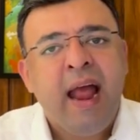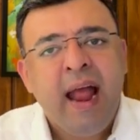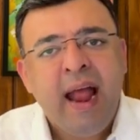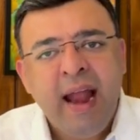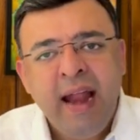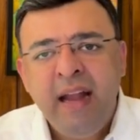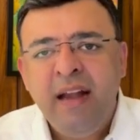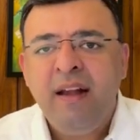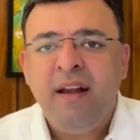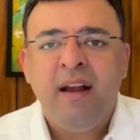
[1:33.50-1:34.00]

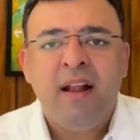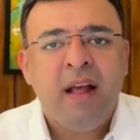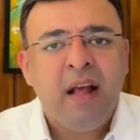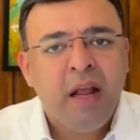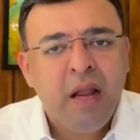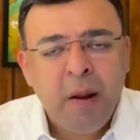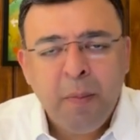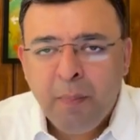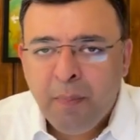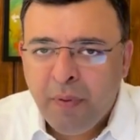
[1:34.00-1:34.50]
and
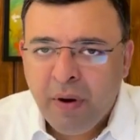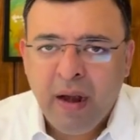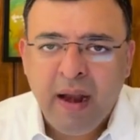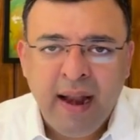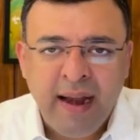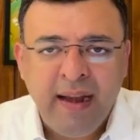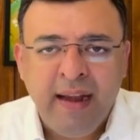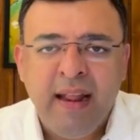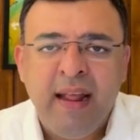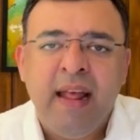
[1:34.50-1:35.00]
April
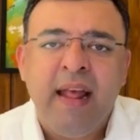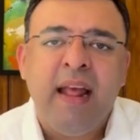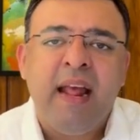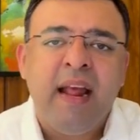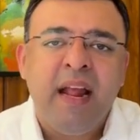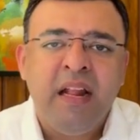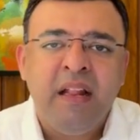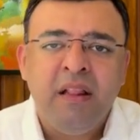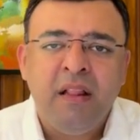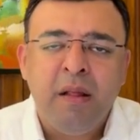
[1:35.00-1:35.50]
end.
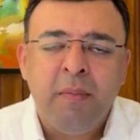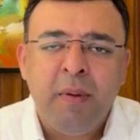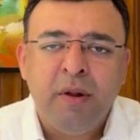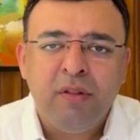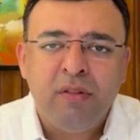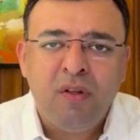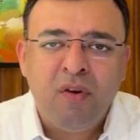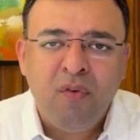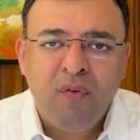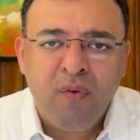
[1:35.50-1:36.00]
In the
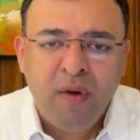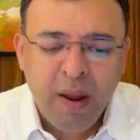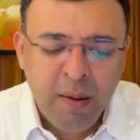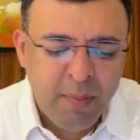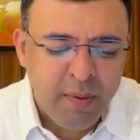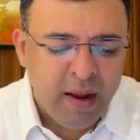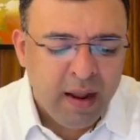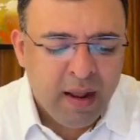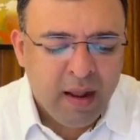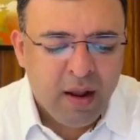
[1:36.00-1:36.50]
month of
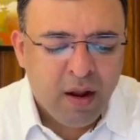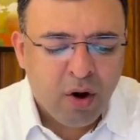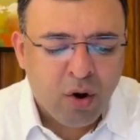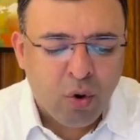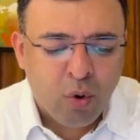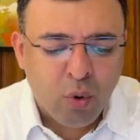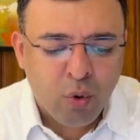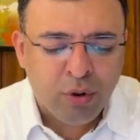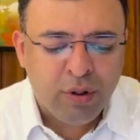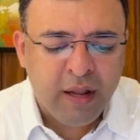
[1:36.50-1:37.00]
Feb
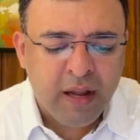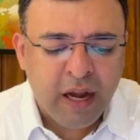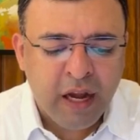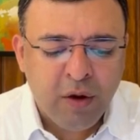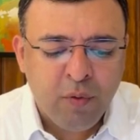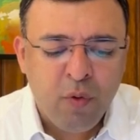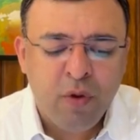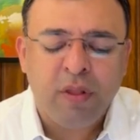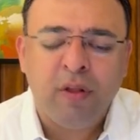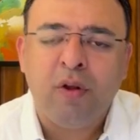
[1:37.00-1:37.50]
closing,
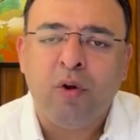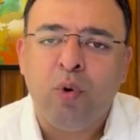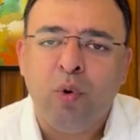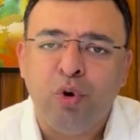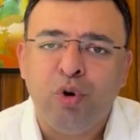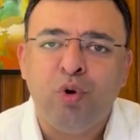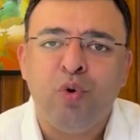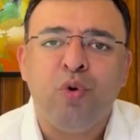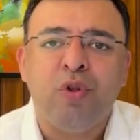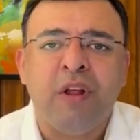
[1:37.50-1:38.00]
it was
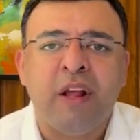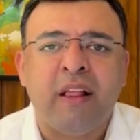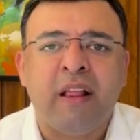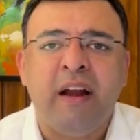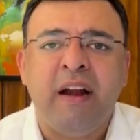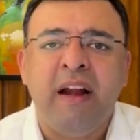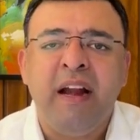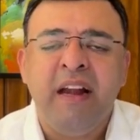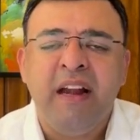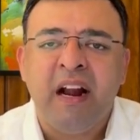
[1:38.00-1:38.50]
close to
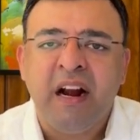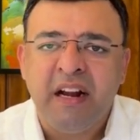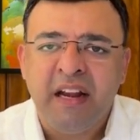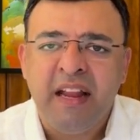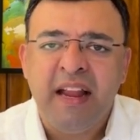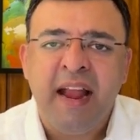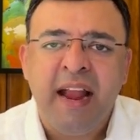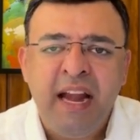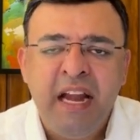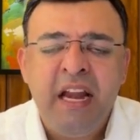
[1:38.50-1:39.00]

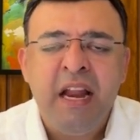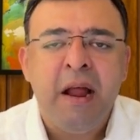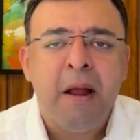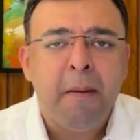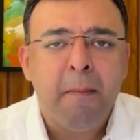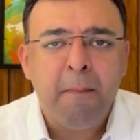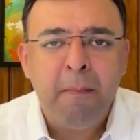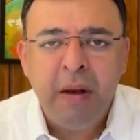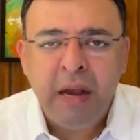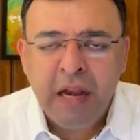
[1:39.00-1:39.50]
$638
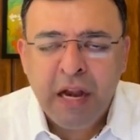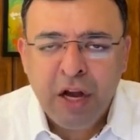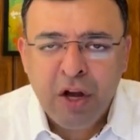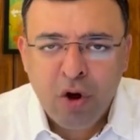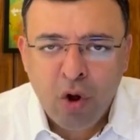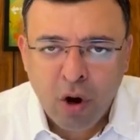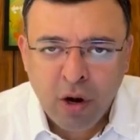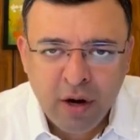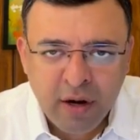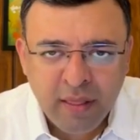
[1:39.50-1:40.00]

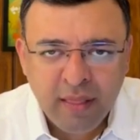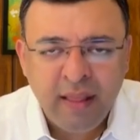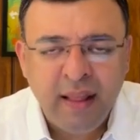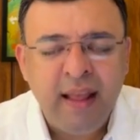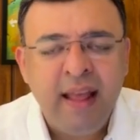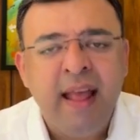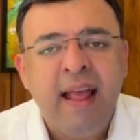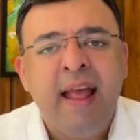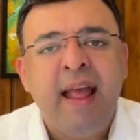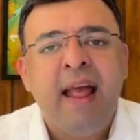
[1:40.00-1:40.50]
billion.
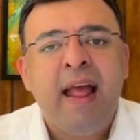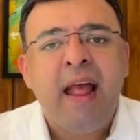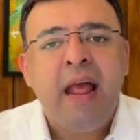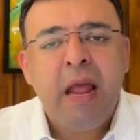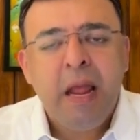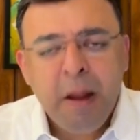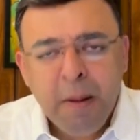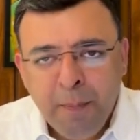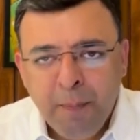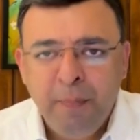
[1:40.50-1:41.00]

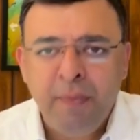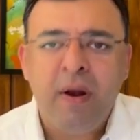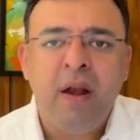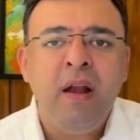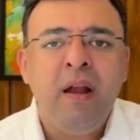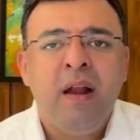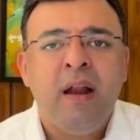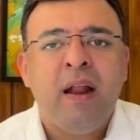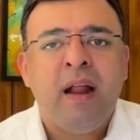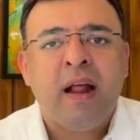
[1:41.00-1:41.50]

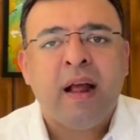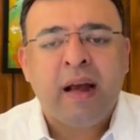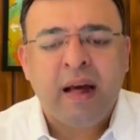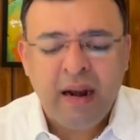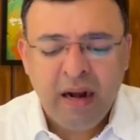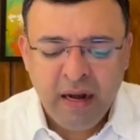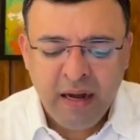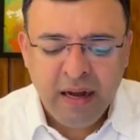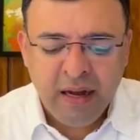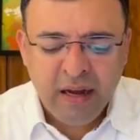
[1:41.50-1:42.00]
April
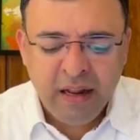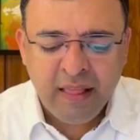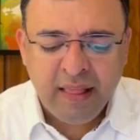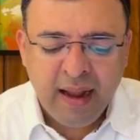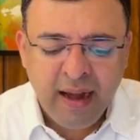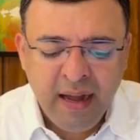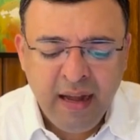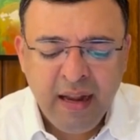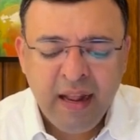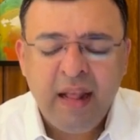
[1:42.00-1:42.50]
currently it is
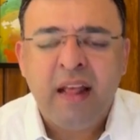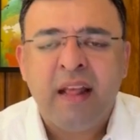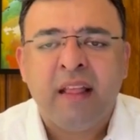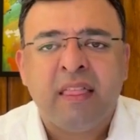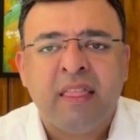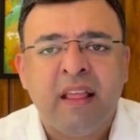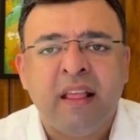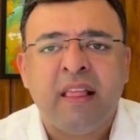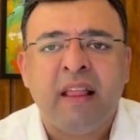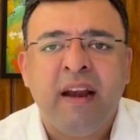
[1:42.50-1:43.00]
at
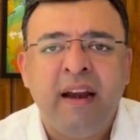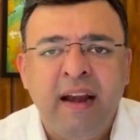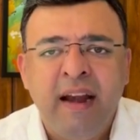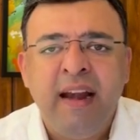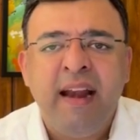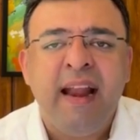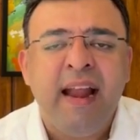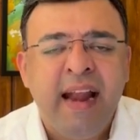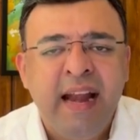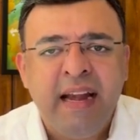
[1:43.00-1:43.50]

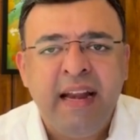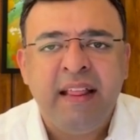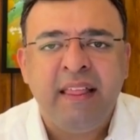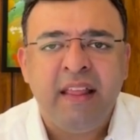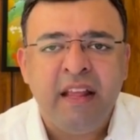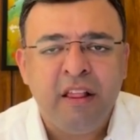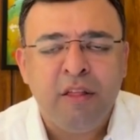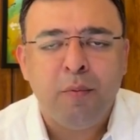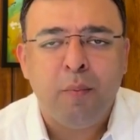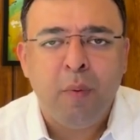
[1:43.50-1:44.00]

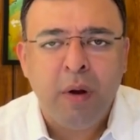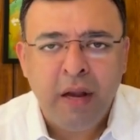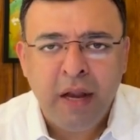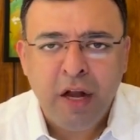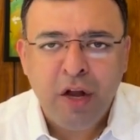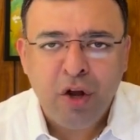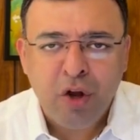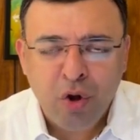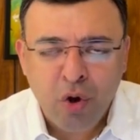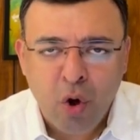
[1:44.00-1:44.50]
$686 billion.